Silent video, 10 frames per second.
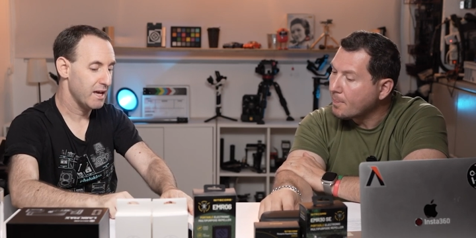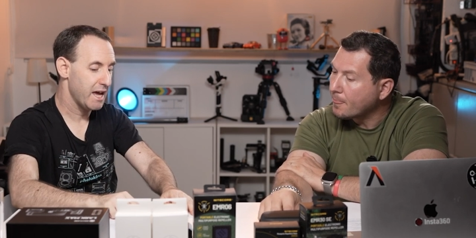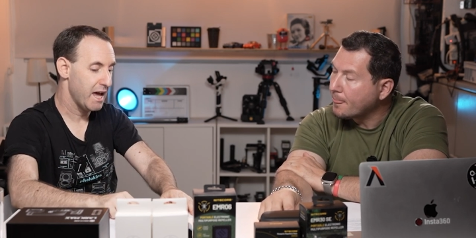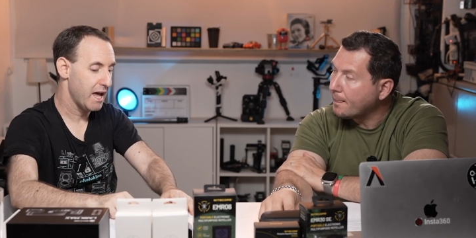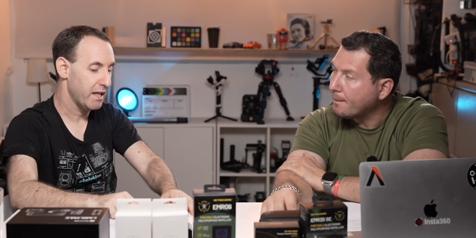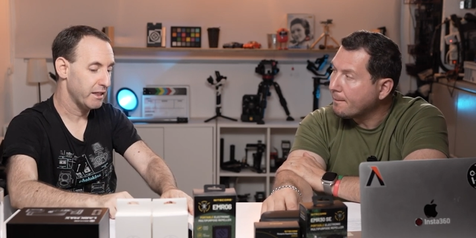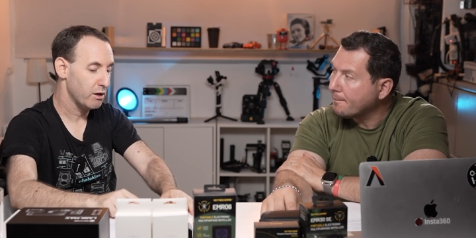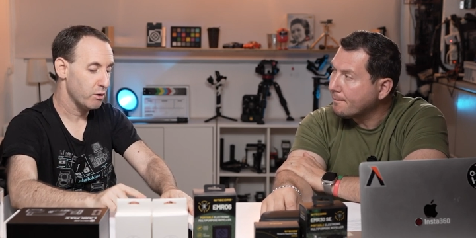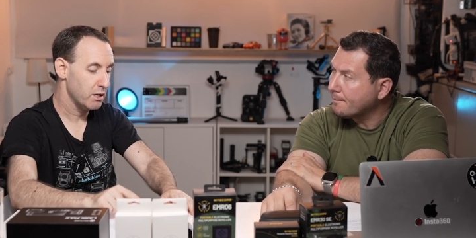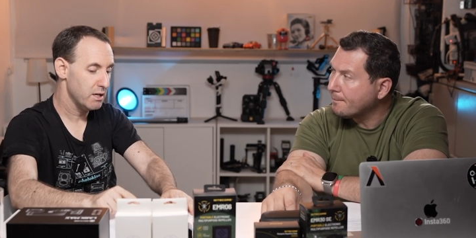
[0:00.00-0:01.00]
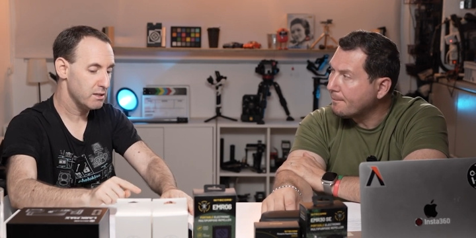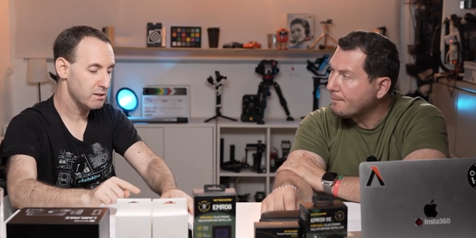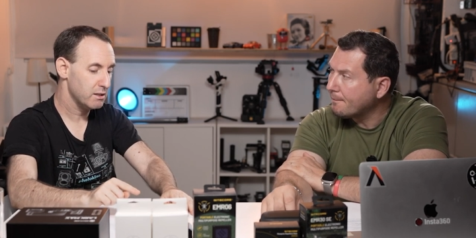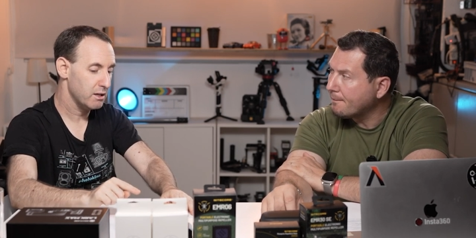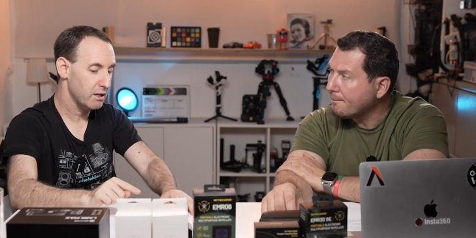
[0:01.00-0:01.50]
Speaker 1: Uh, there
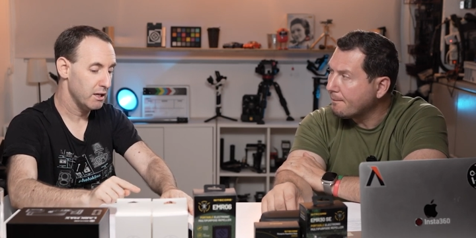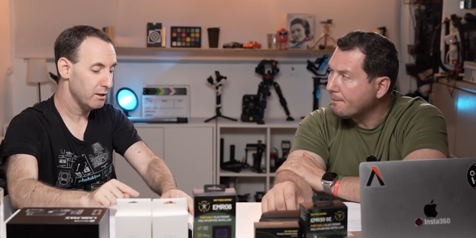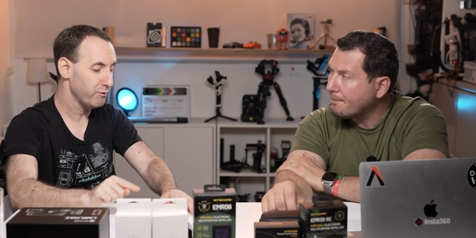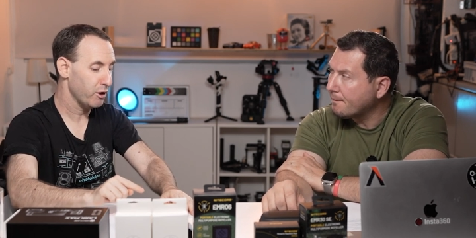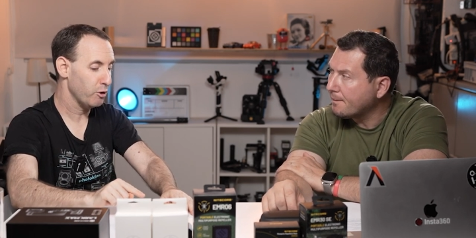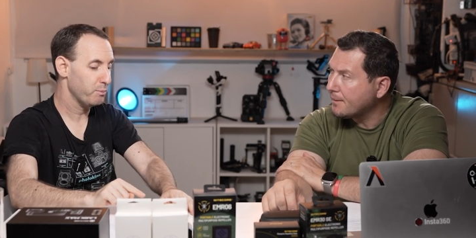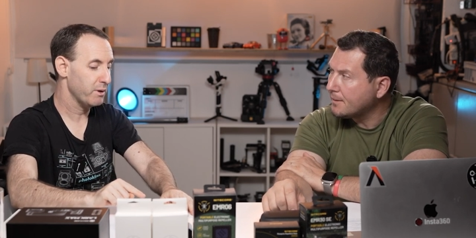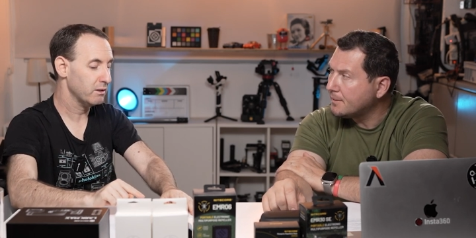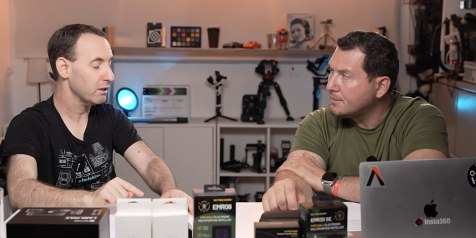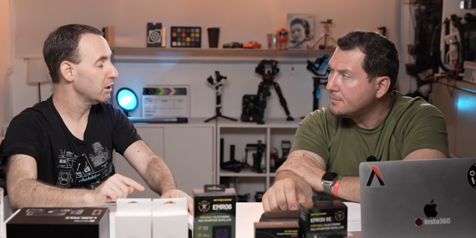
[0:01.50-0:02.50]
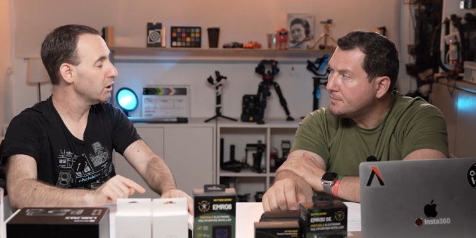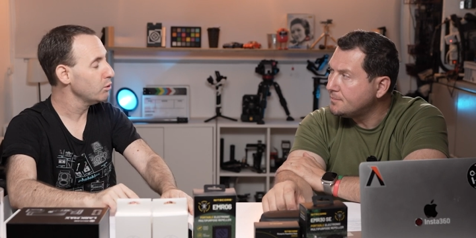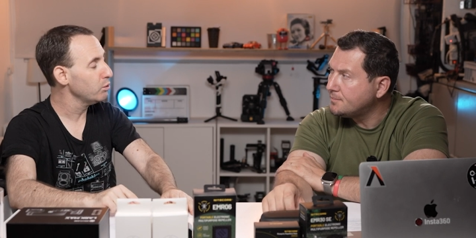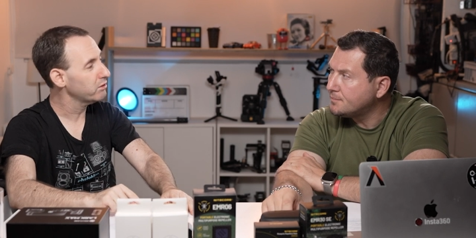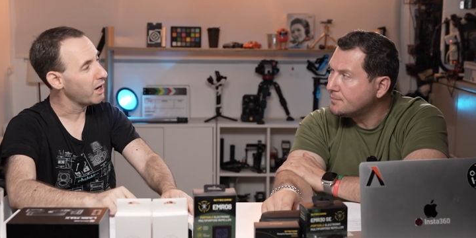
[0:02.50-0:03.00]
is in development a
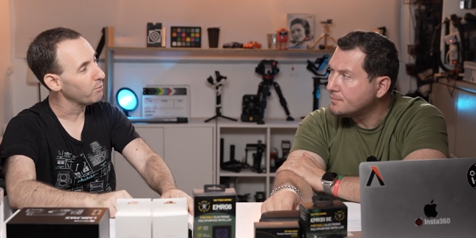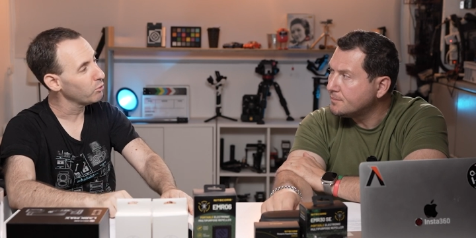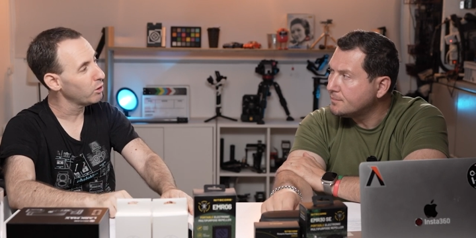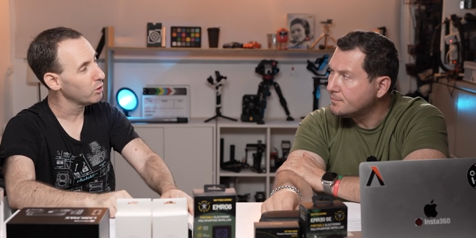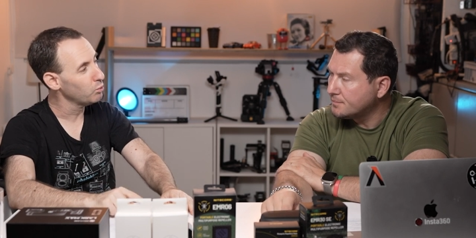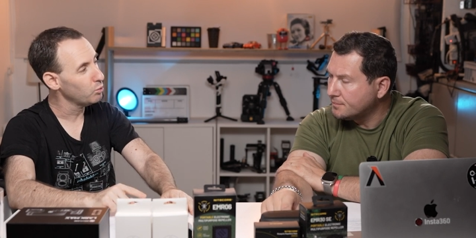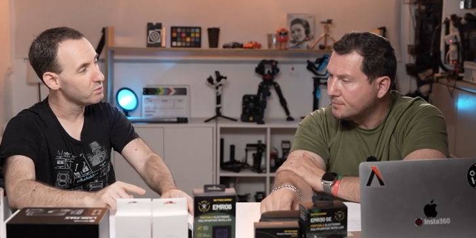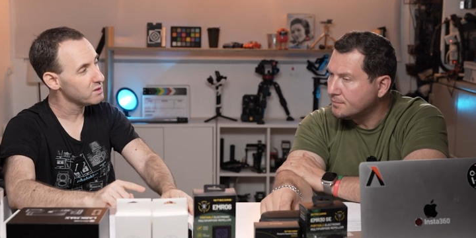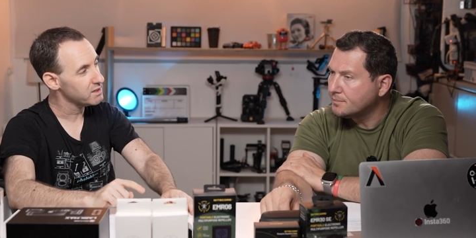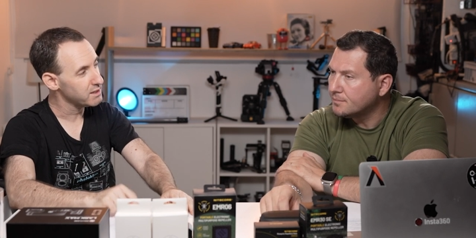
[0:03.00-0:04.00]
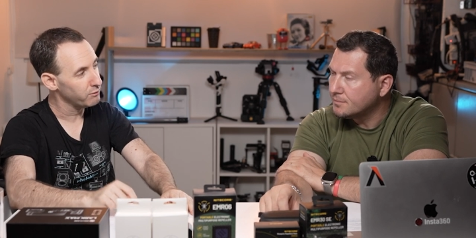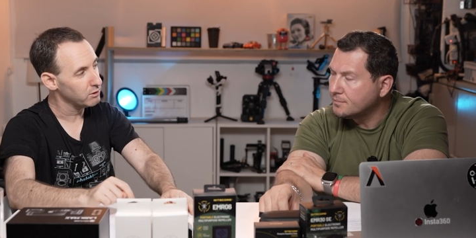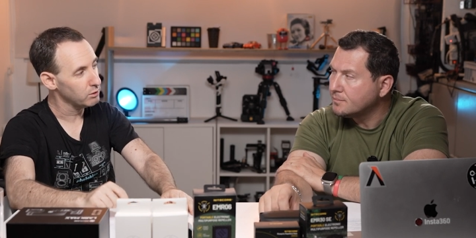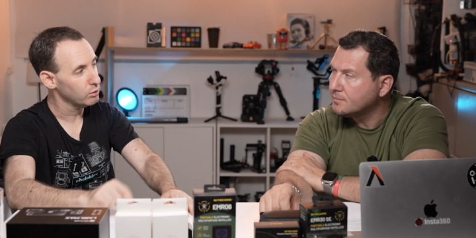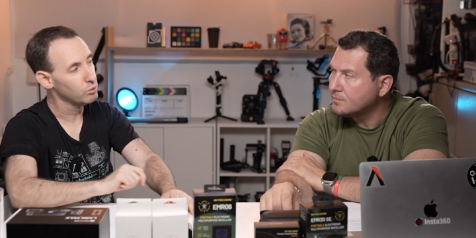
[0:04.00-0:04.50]
new Tamron
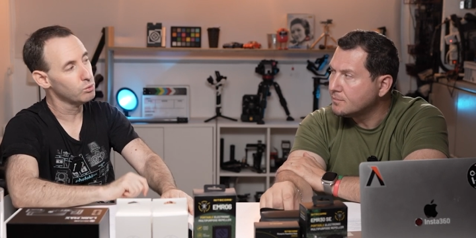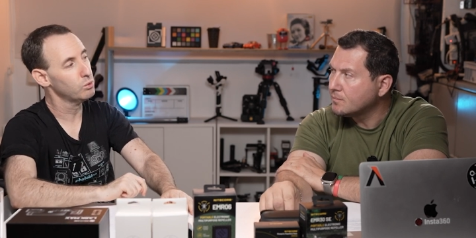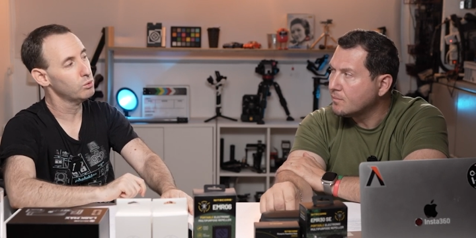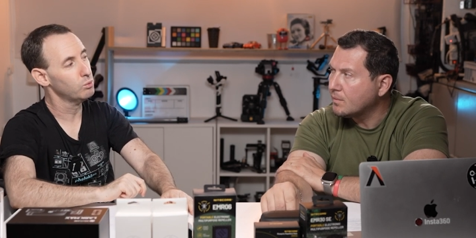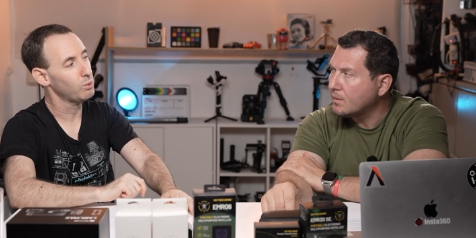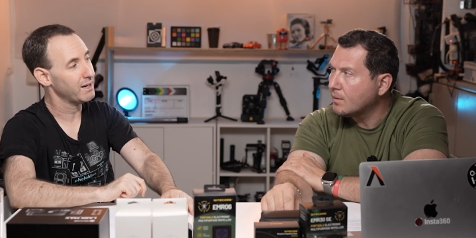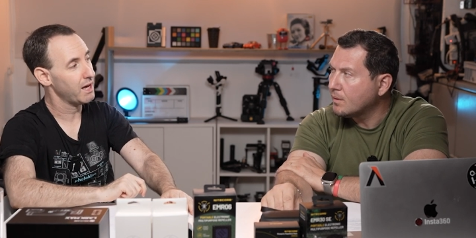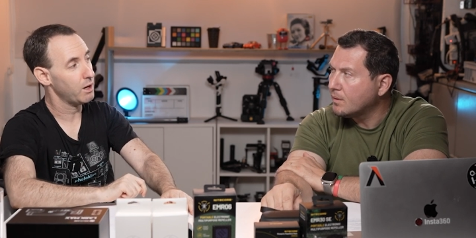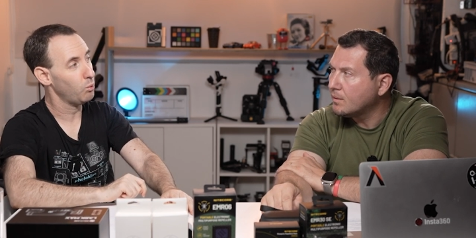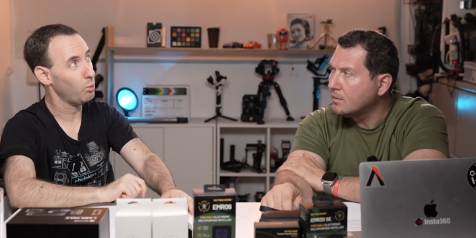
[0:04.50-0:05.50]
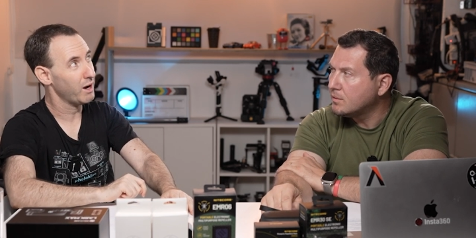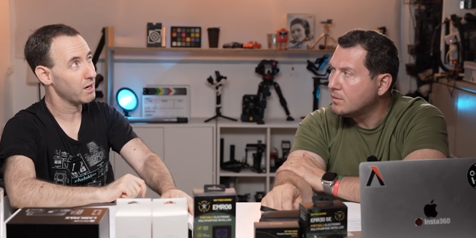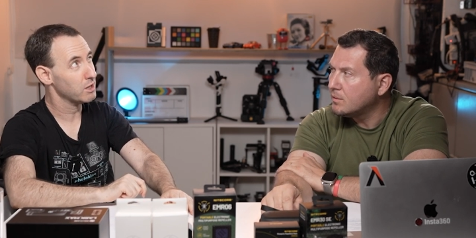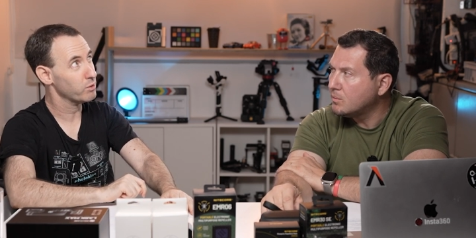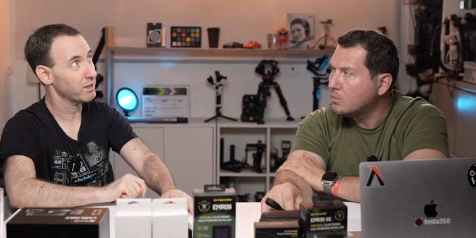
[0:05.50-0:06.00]
72 to
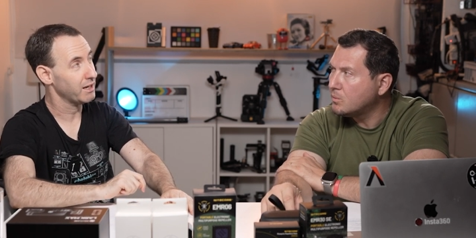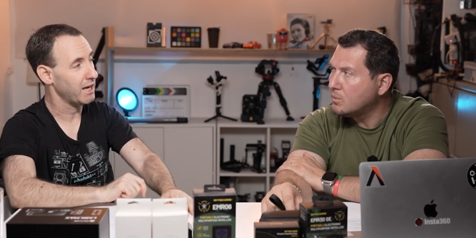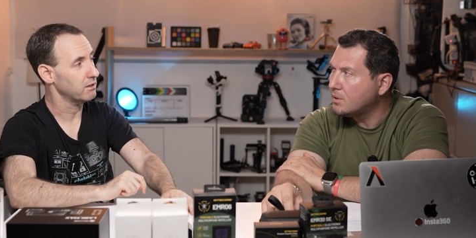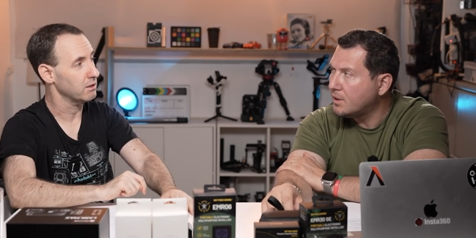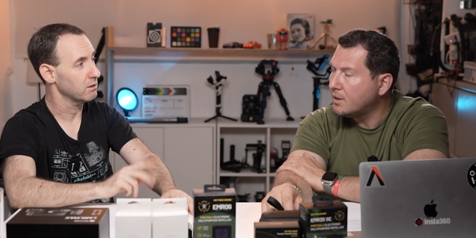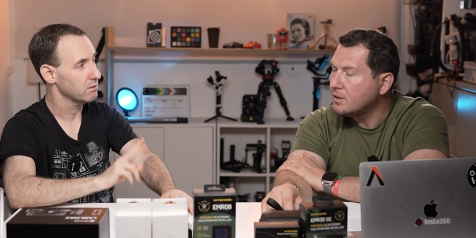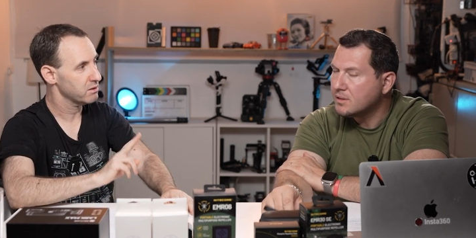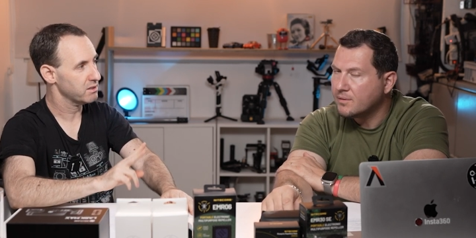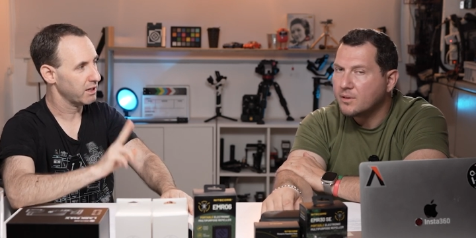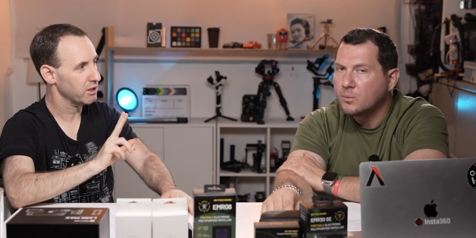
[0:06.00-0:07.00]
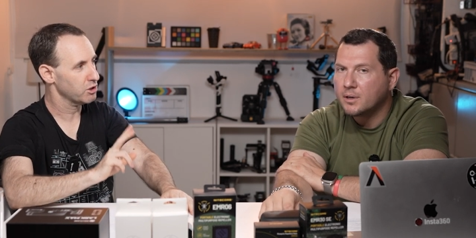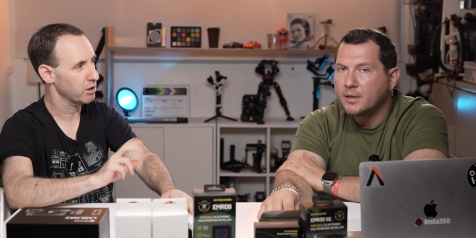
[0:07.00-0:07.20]
180, second